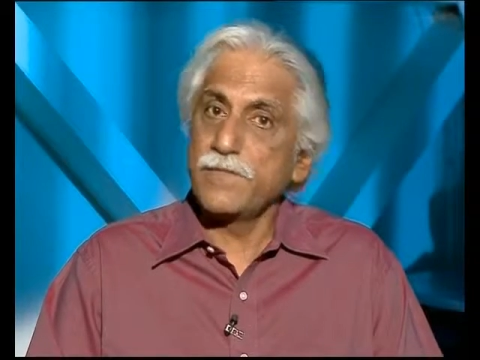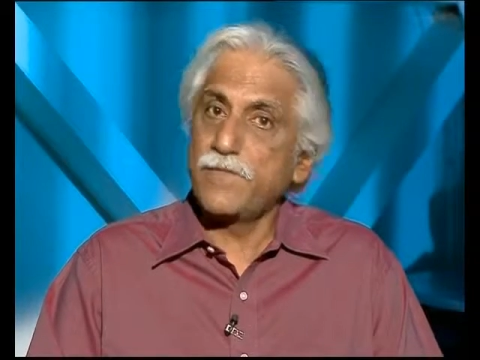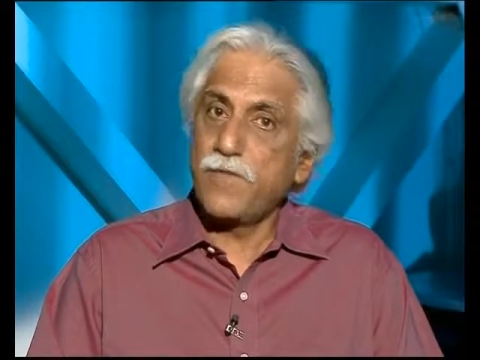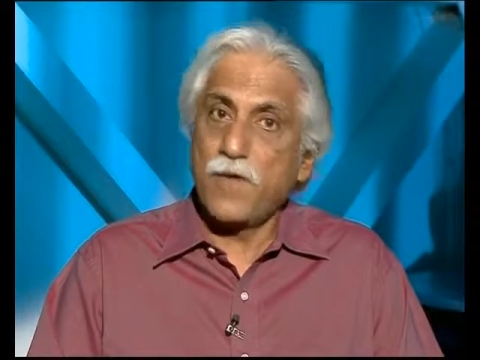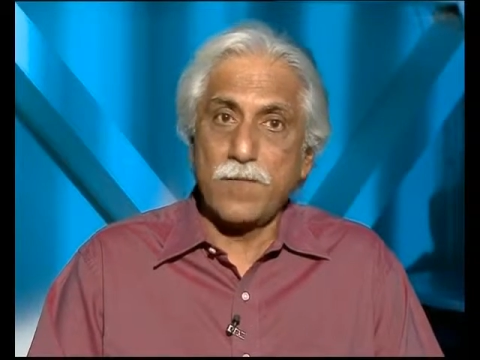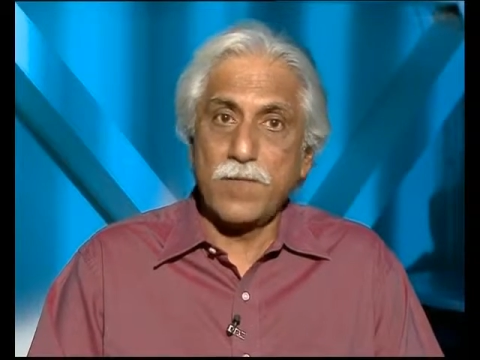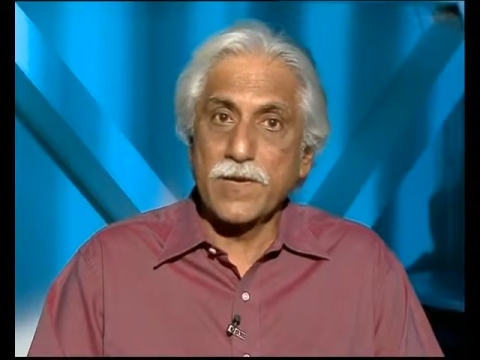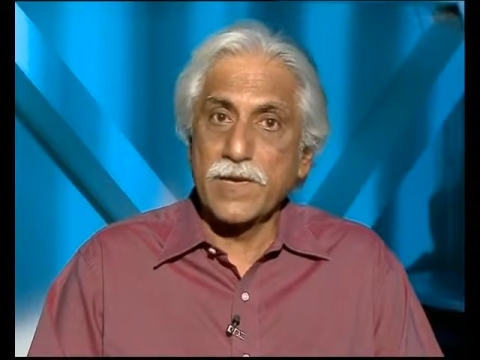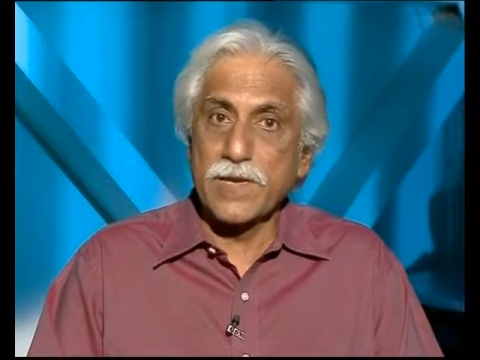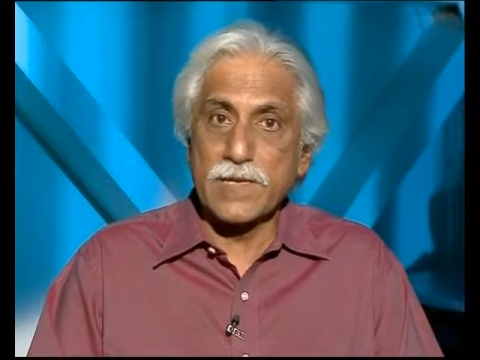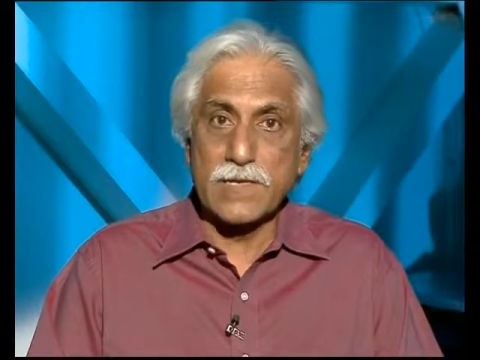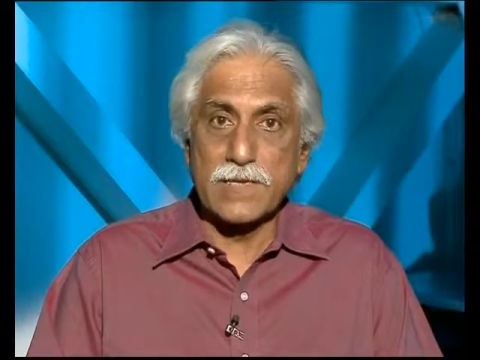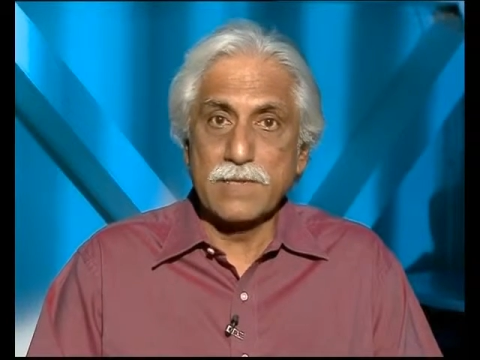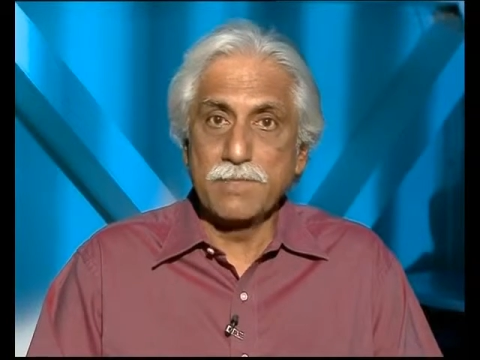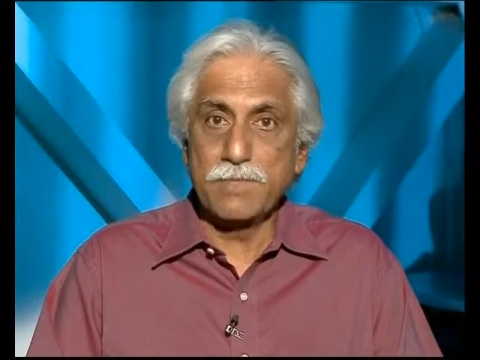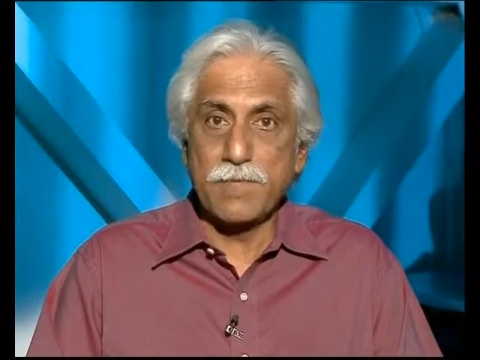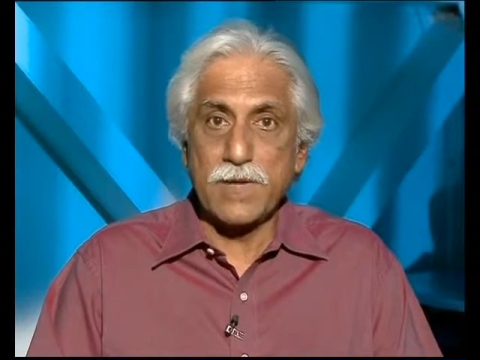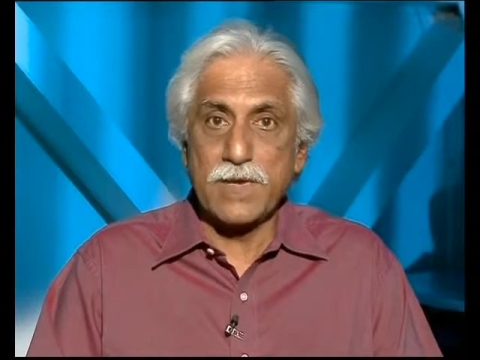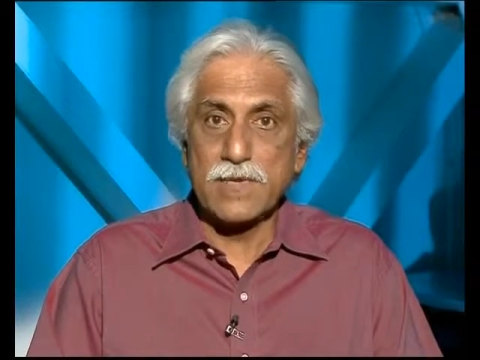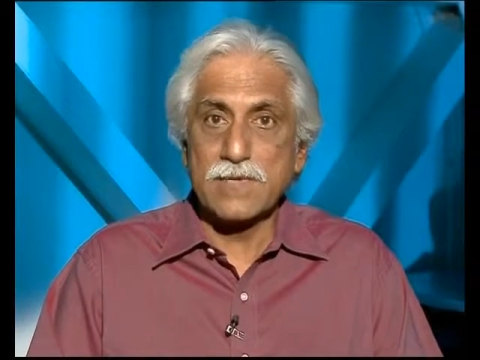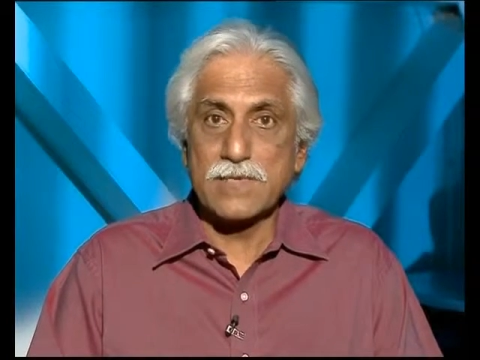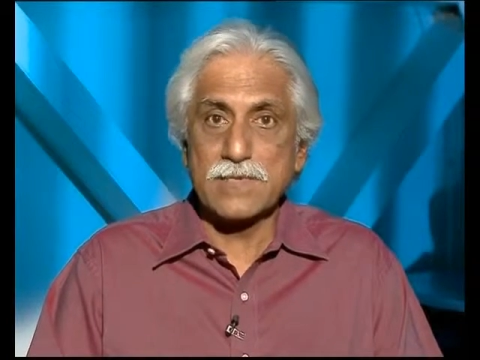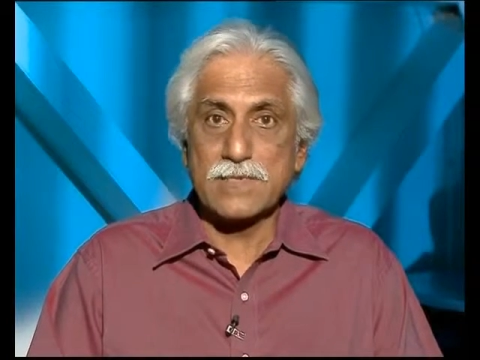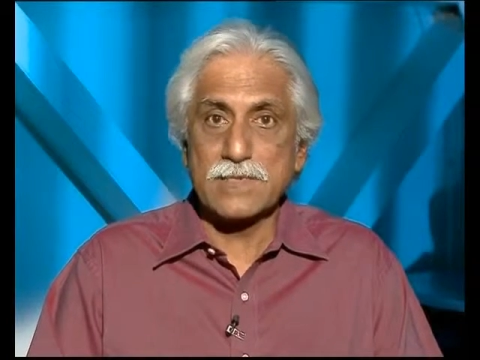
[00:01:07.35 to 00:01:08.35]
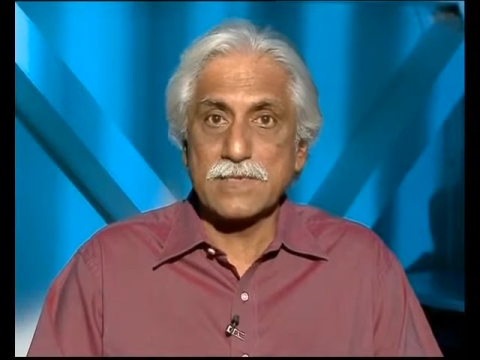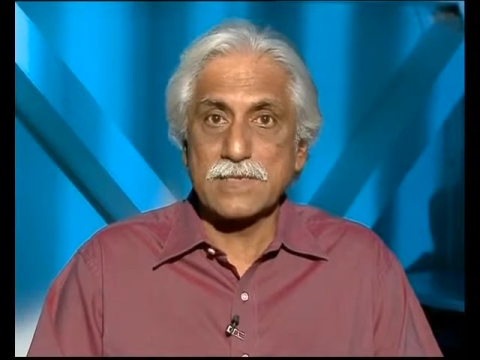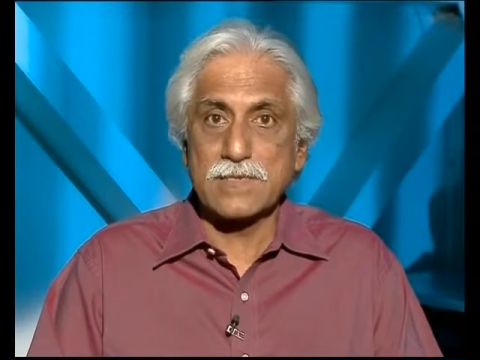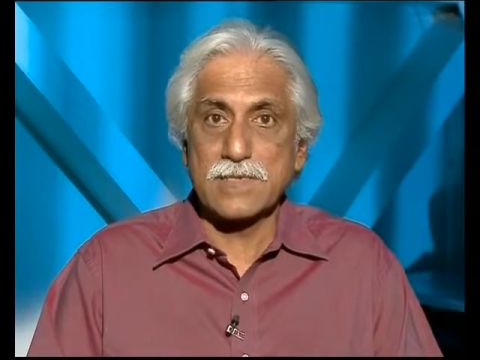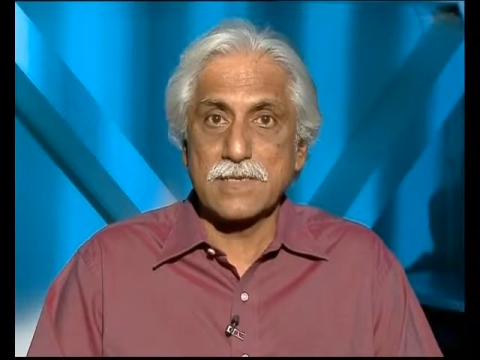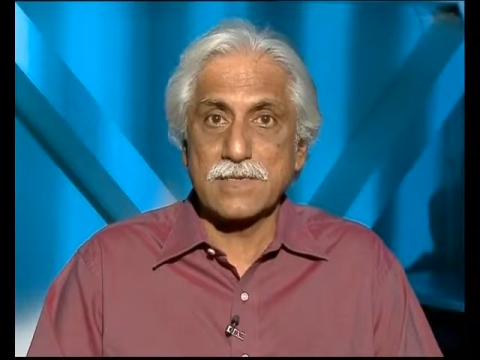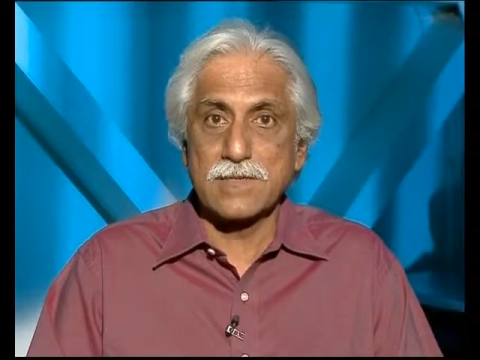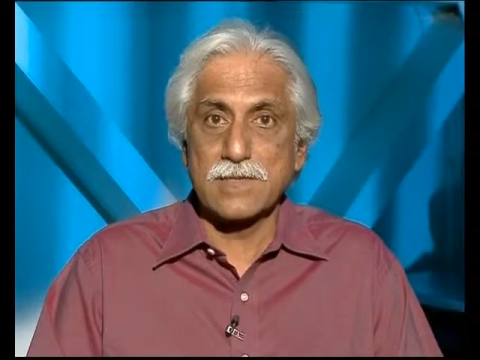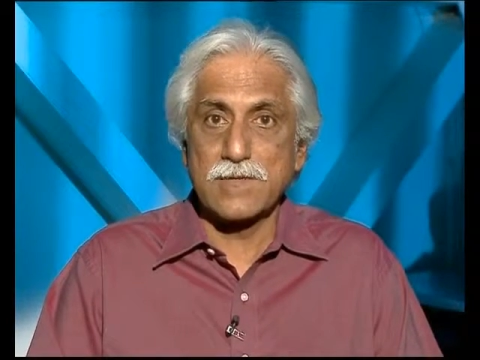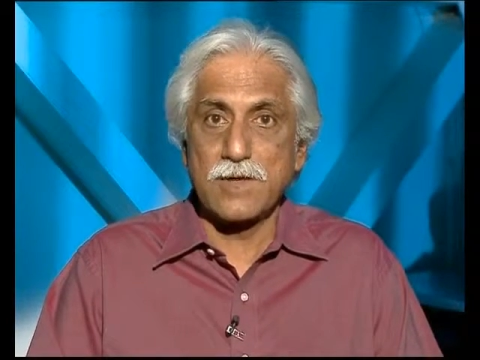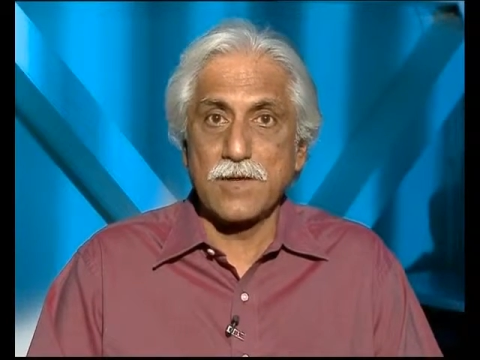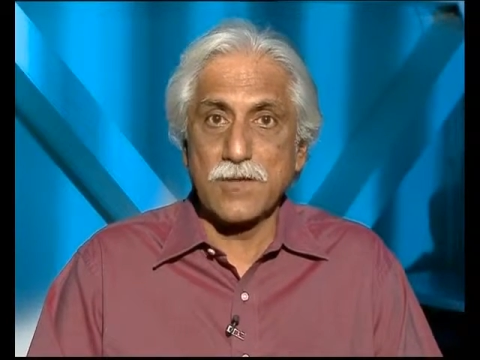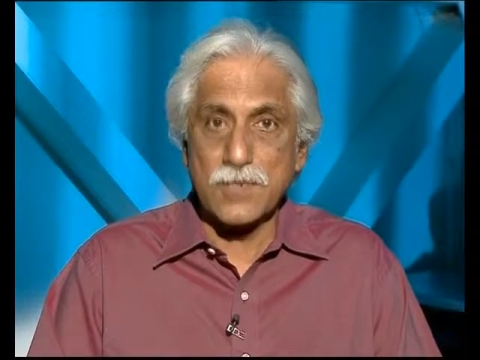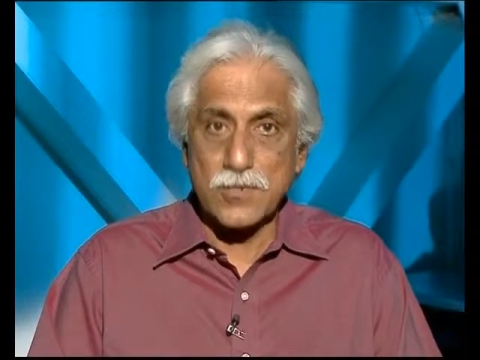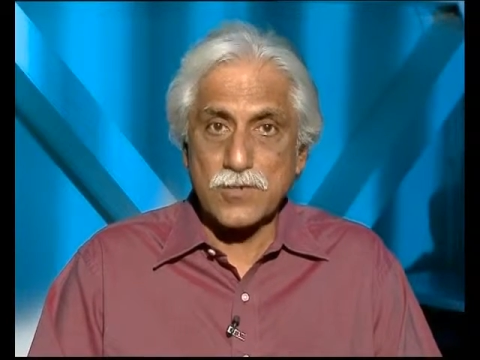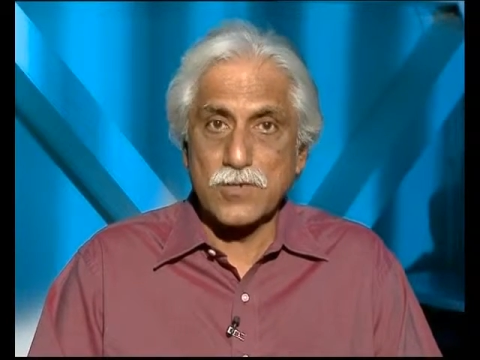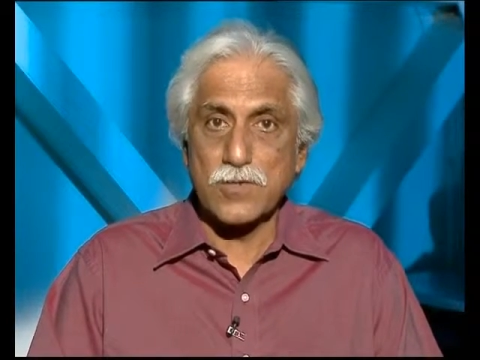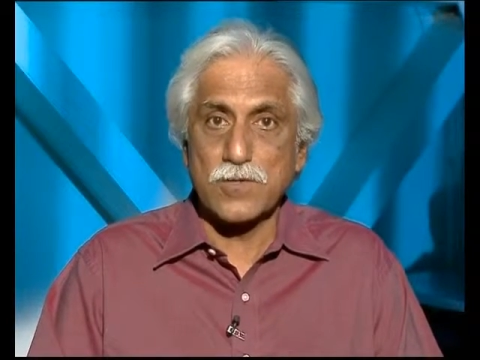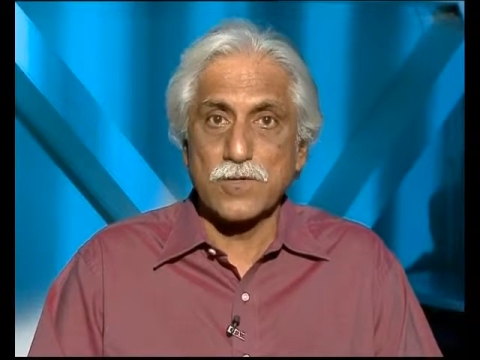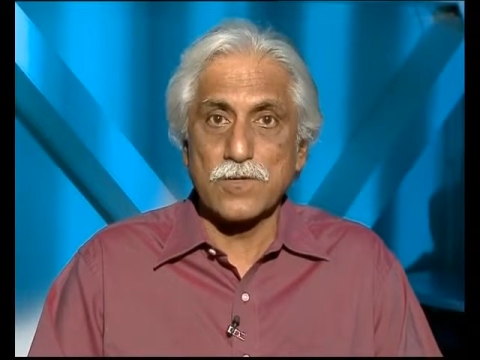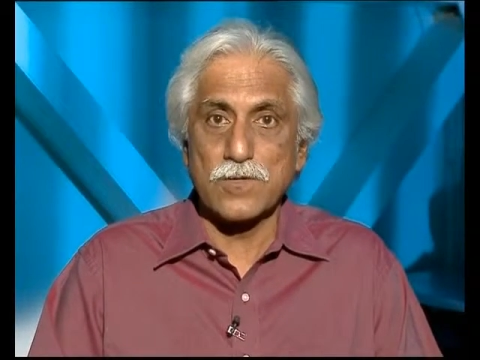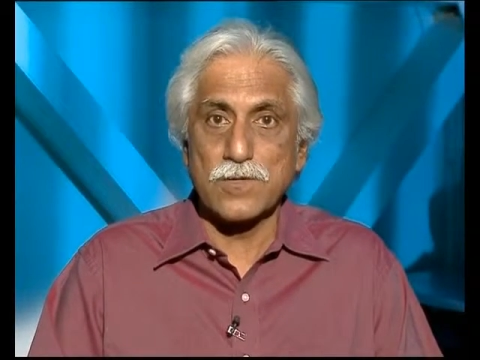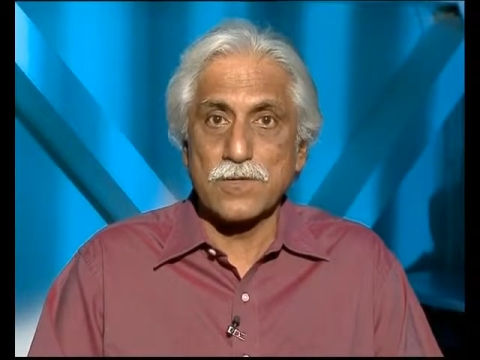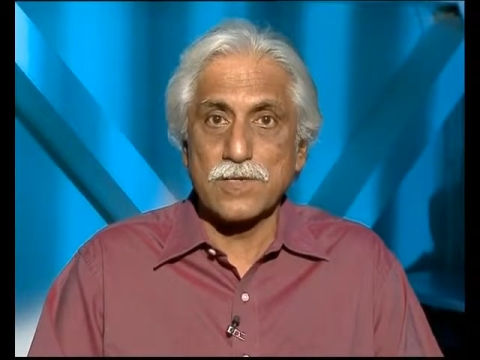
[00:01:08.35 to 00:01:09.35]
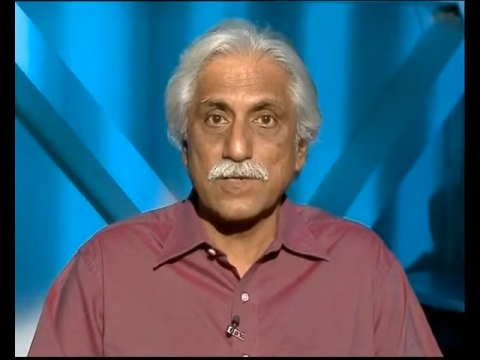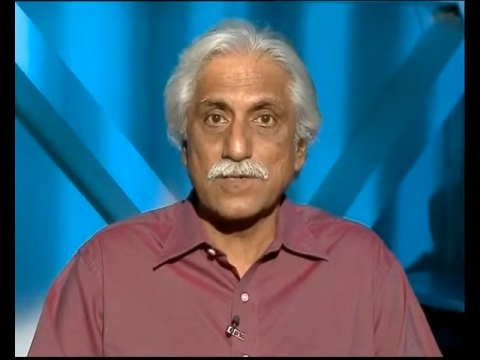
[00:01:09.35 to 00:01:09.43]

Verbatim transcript: former England players uh, also.